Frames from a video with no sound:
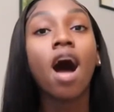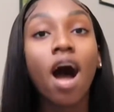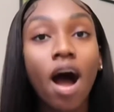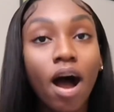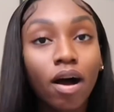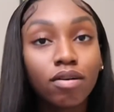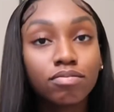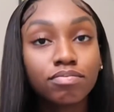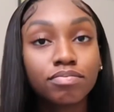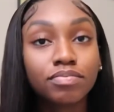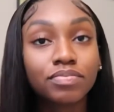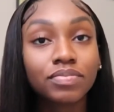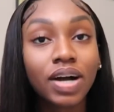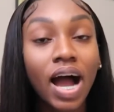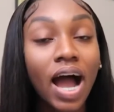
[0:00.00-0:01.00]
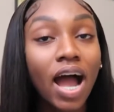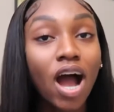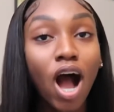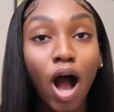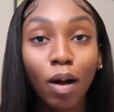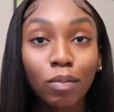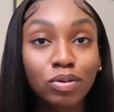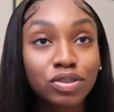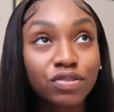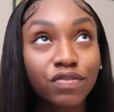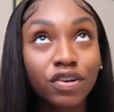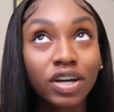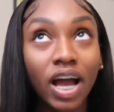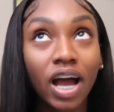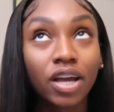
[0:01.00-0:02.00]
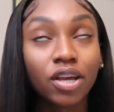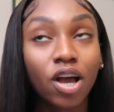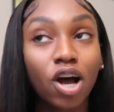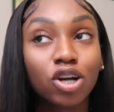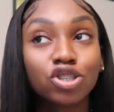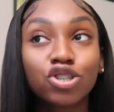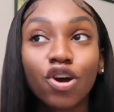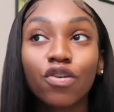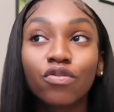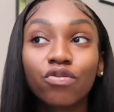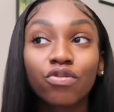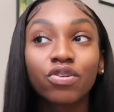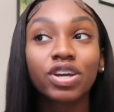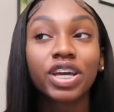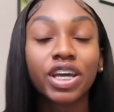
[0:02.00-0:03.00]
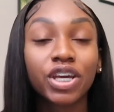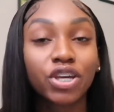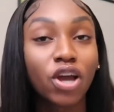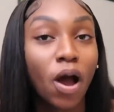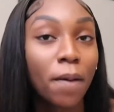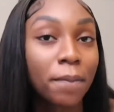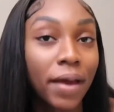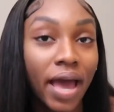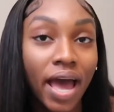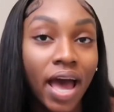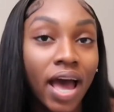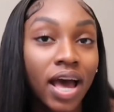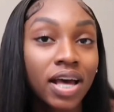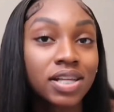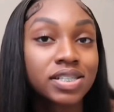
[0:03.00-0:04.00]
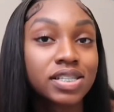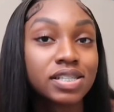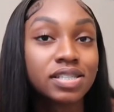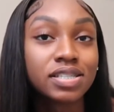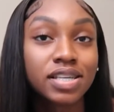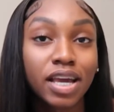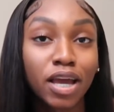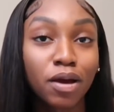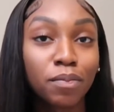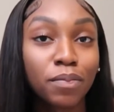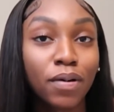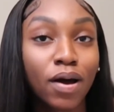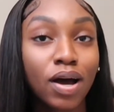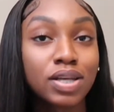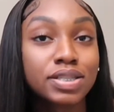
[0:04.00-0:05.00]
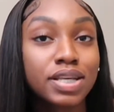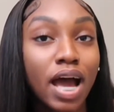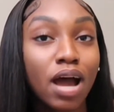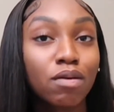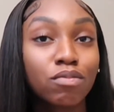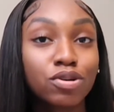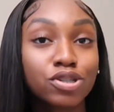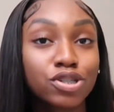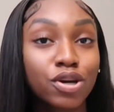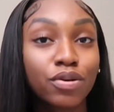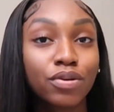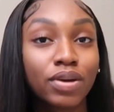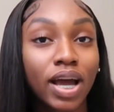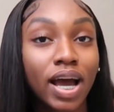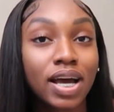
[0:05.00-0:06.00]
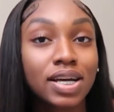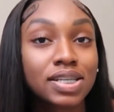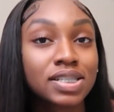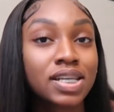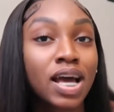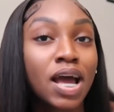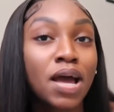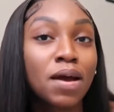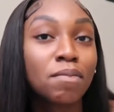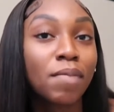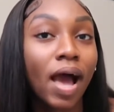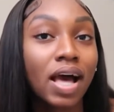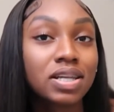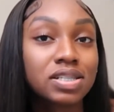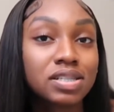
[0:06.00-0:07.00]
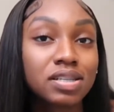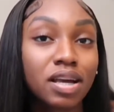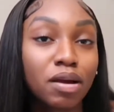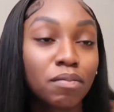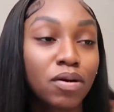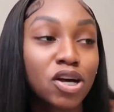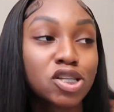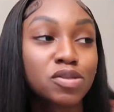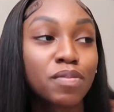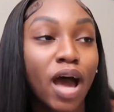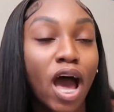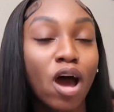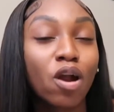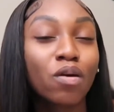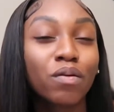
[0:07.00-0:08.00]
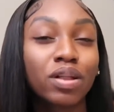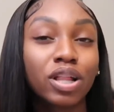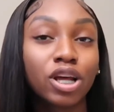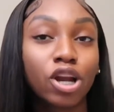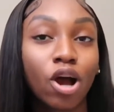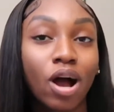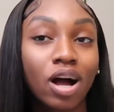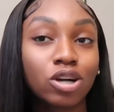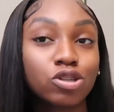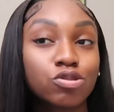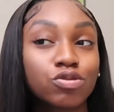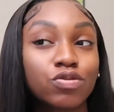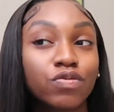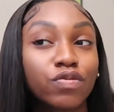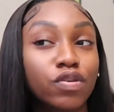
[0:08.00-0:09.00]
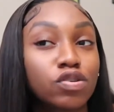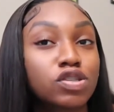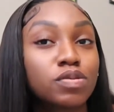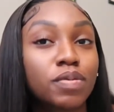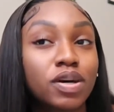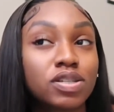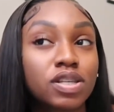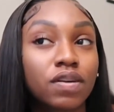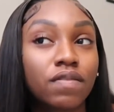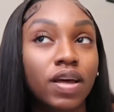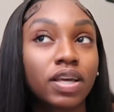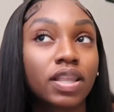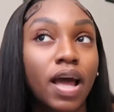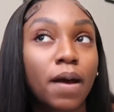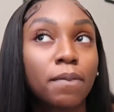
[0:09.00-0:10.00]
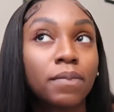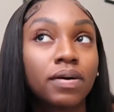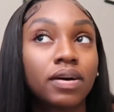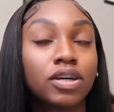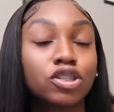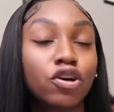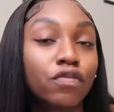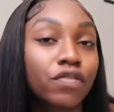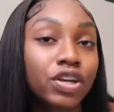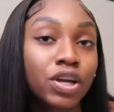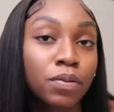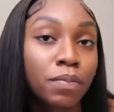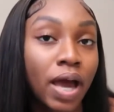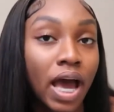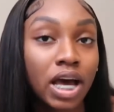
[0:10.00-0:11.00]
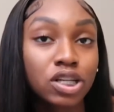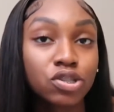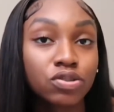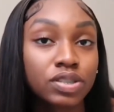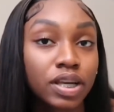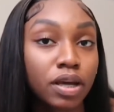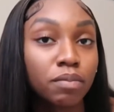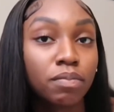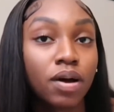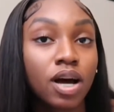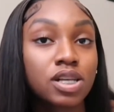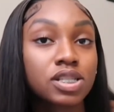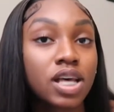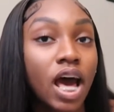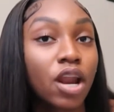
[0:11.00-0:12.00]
Oh, I almost forgot, y'all. Don't forget y'all pads and tampons. I would show you guys pads and tampons, but I don't really know how YouTube feels about stuff like that. But don't forget pads or tampons.